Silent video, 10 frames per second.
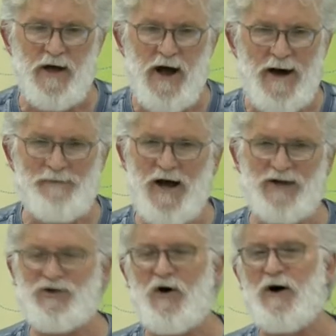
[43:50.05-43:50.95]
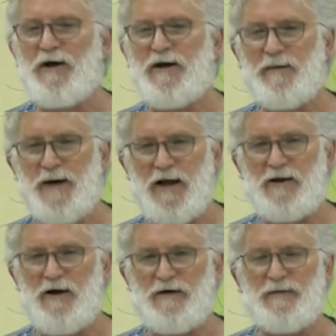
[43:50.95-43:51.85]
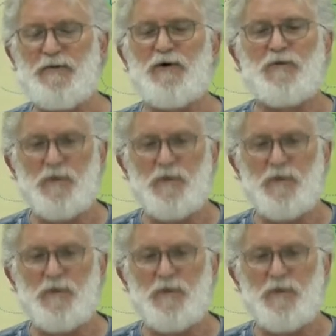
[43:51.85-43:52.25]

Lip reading: I'm not talking about lost books.